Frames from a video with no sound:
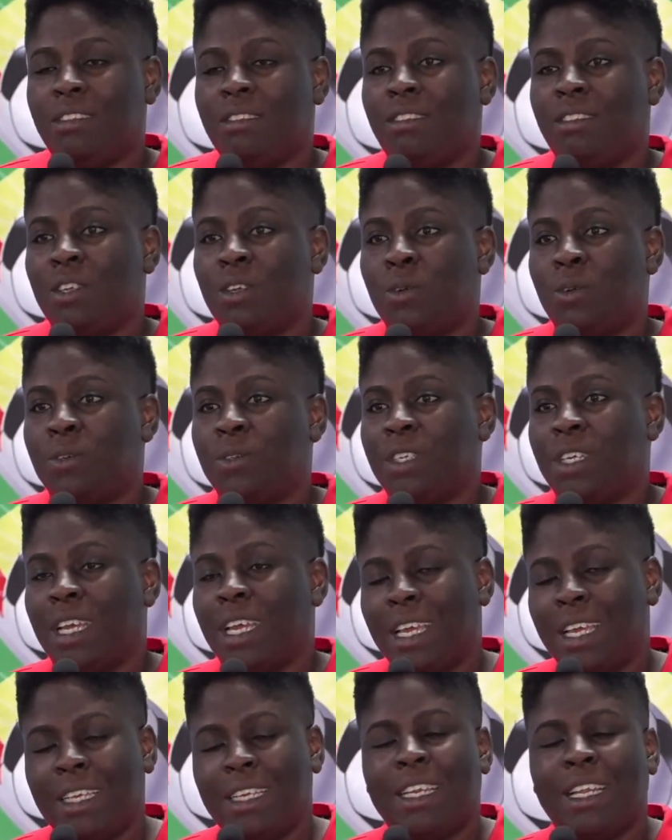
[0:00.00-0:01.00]
So
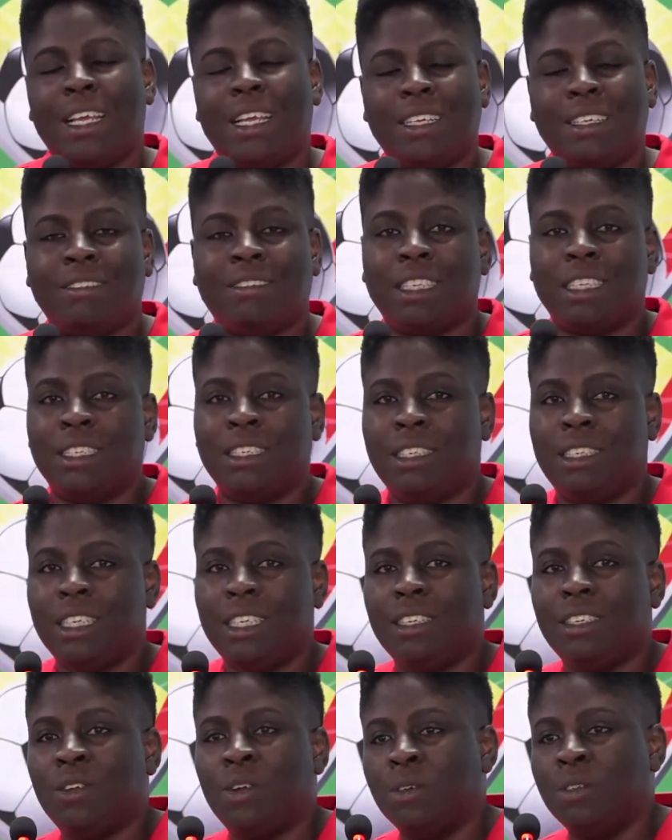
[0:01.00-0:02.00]
it is
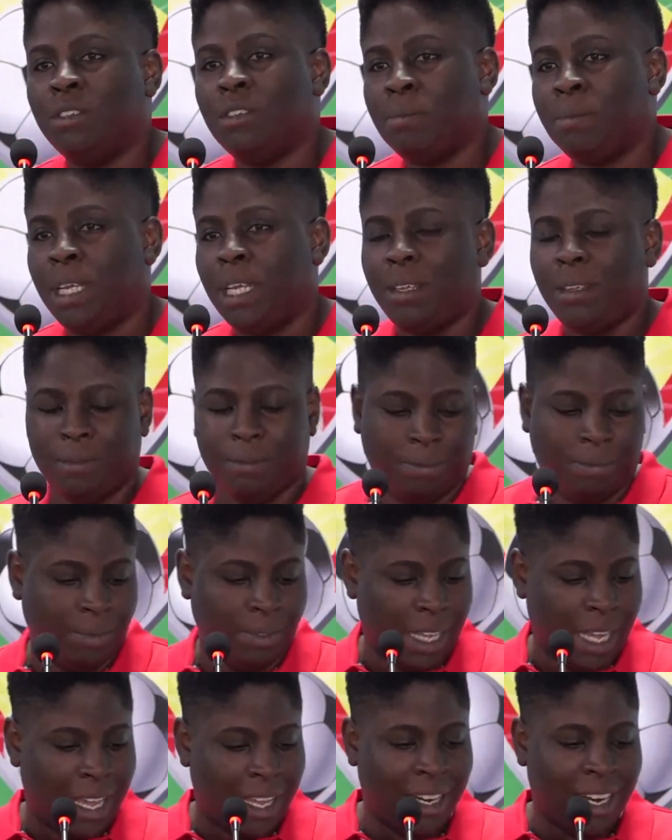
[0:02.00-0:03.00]
indeed going to be
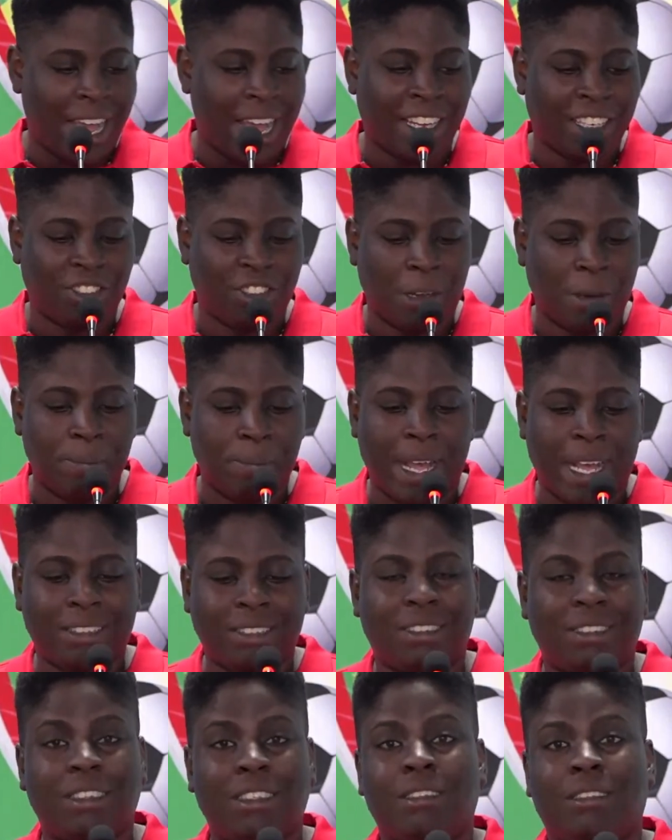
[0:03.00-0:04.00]
an action-packed
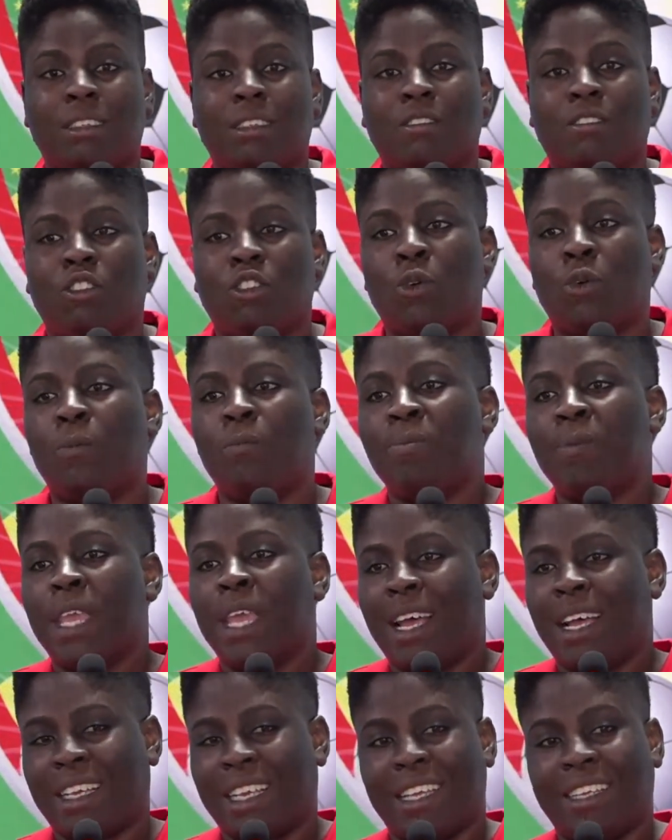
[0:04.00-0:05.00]
season. So
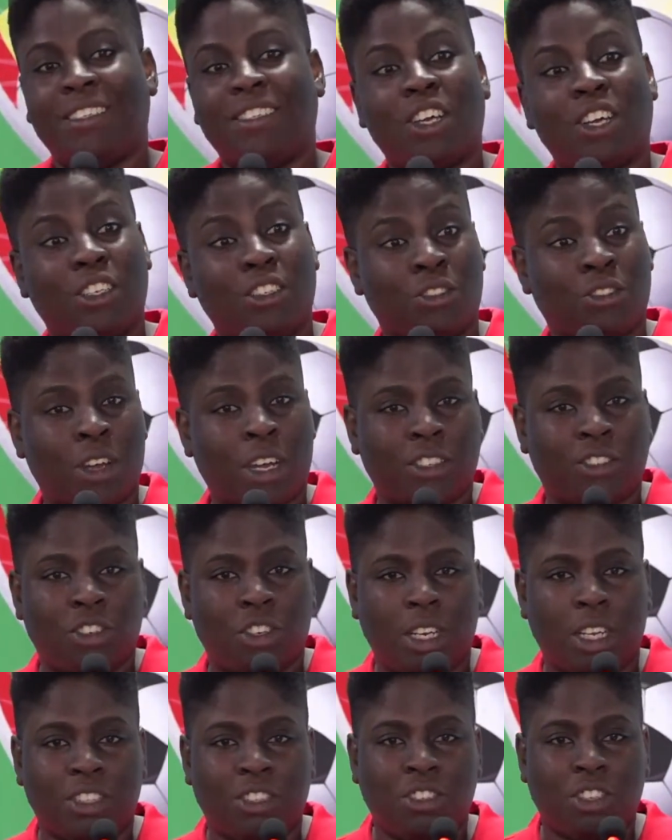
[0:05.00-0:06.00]
again,
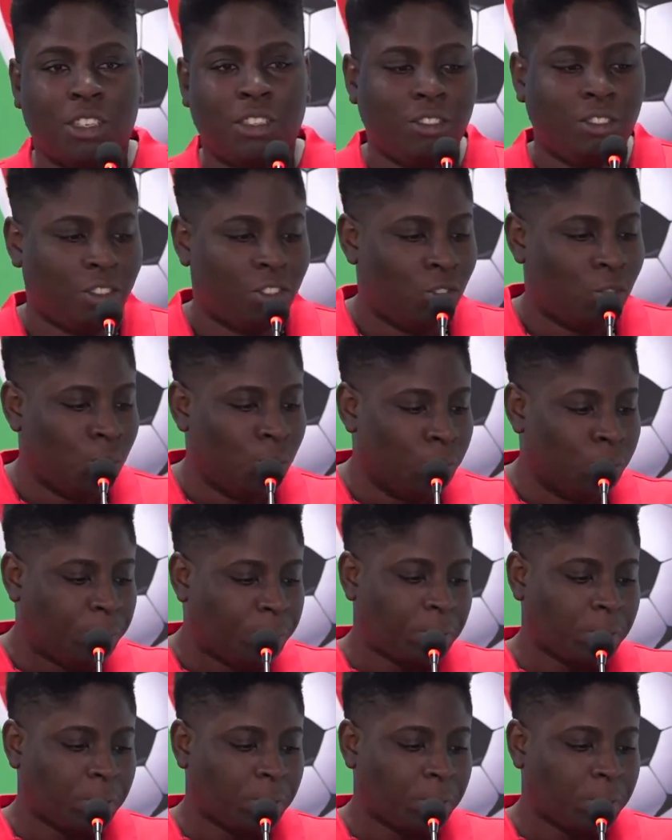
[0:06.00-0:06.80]
congratulations to